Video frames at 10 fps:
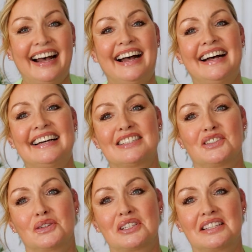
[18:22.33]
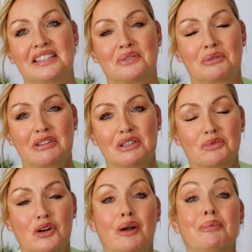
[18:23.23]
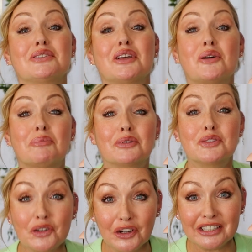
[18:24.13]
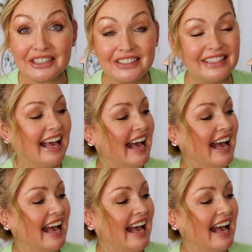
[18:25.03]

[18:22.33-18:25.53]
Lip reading: And I sold it since to one of my subscribers. I hope you're enjoying it, hon.